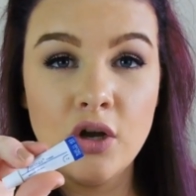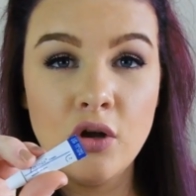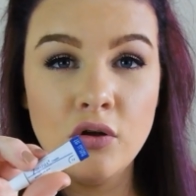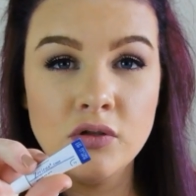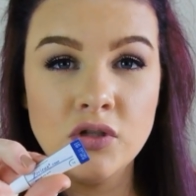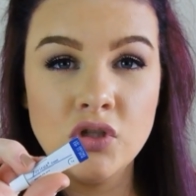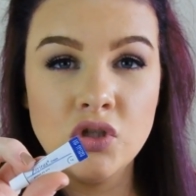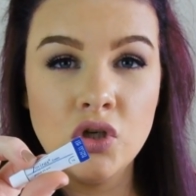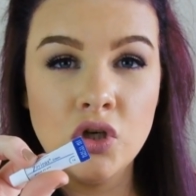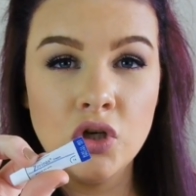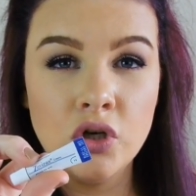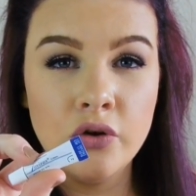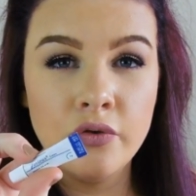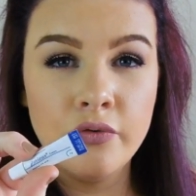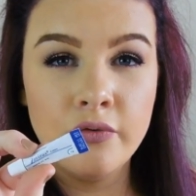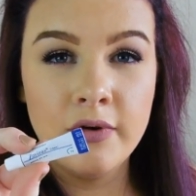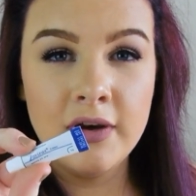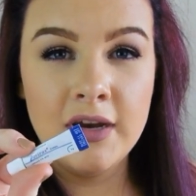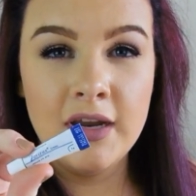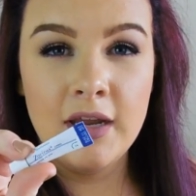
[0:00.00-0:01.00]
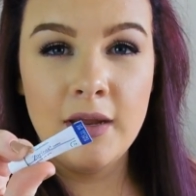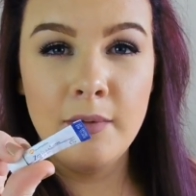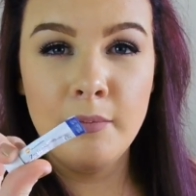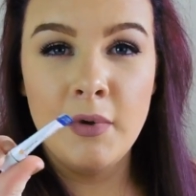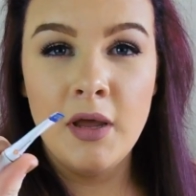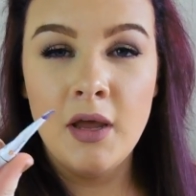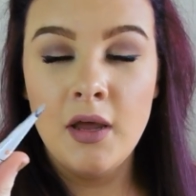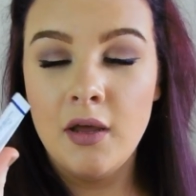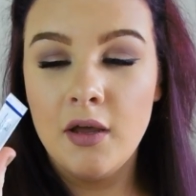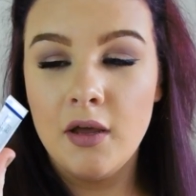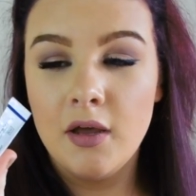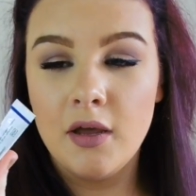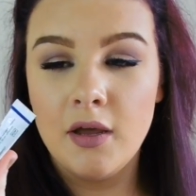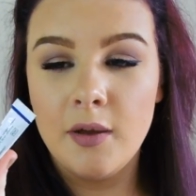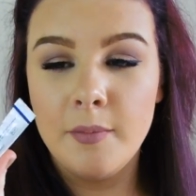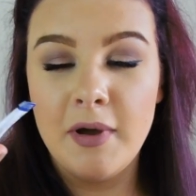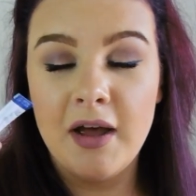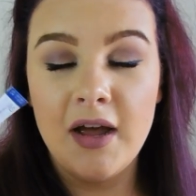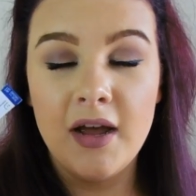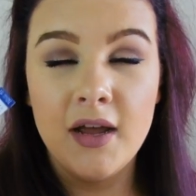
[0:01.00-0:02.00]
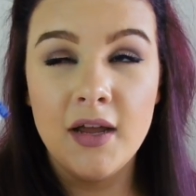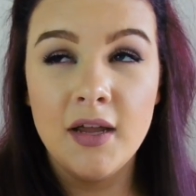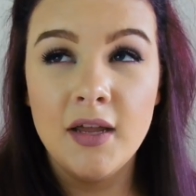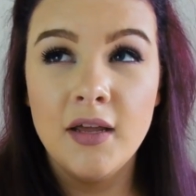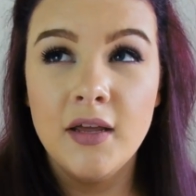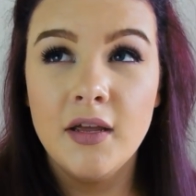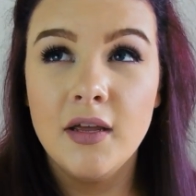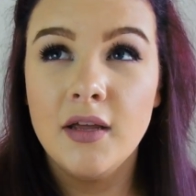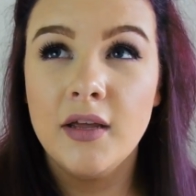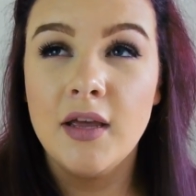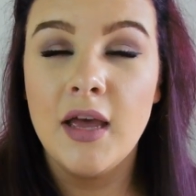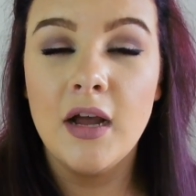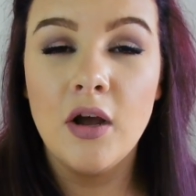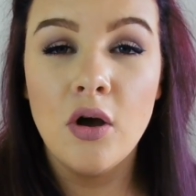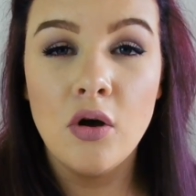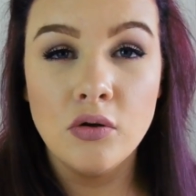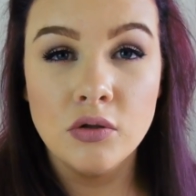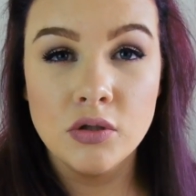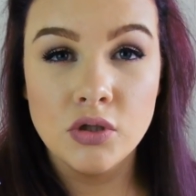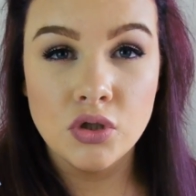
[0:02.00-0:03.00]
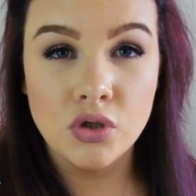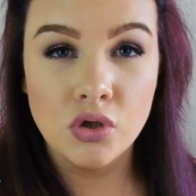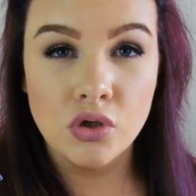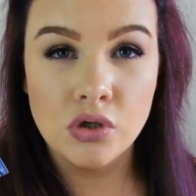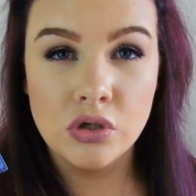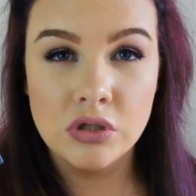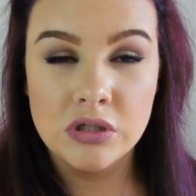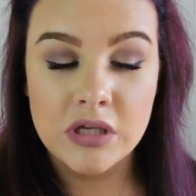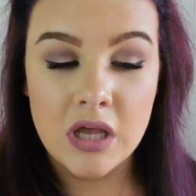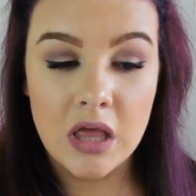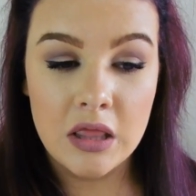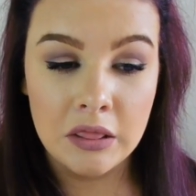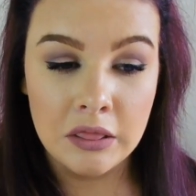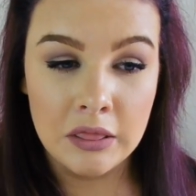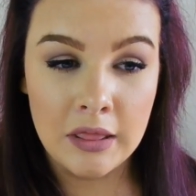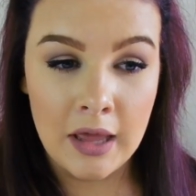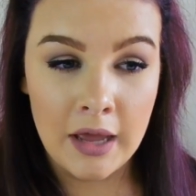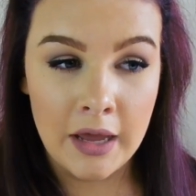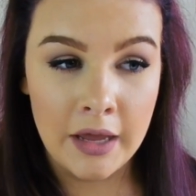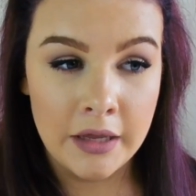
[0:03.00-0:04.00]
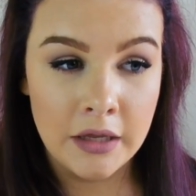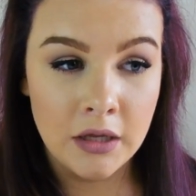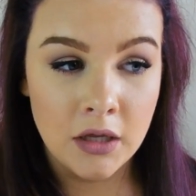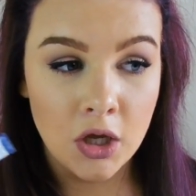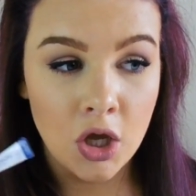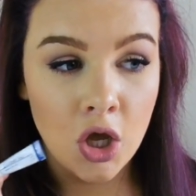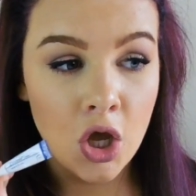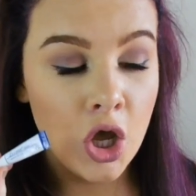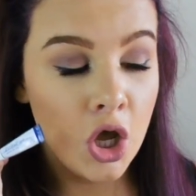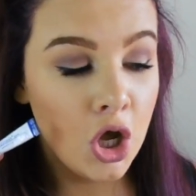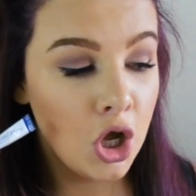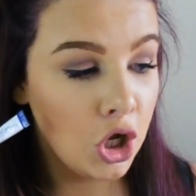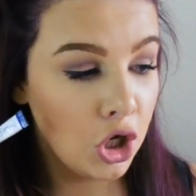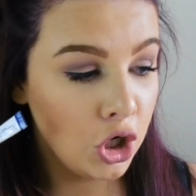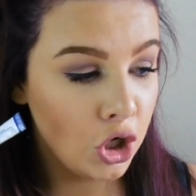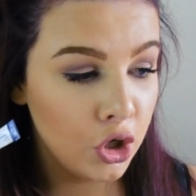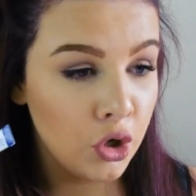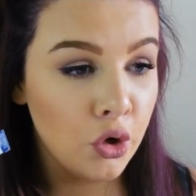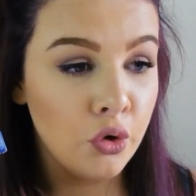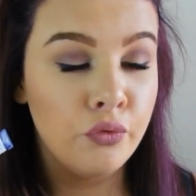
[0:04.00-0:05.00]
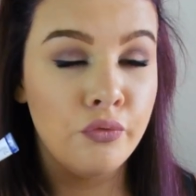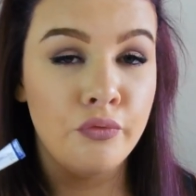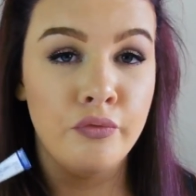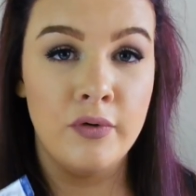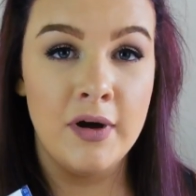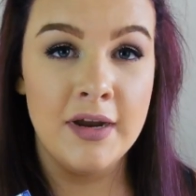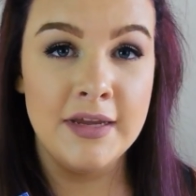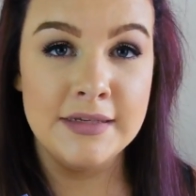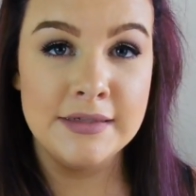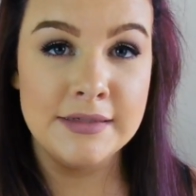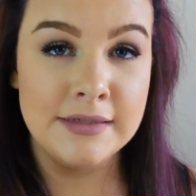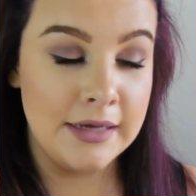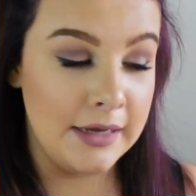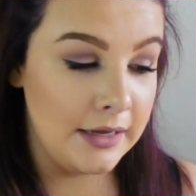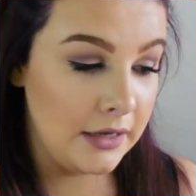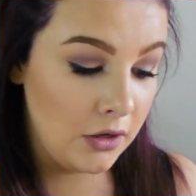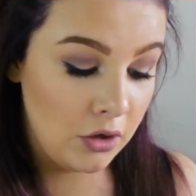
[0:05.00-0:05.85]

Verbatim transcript: cold sore cream. Um, I get cold sores like crazy.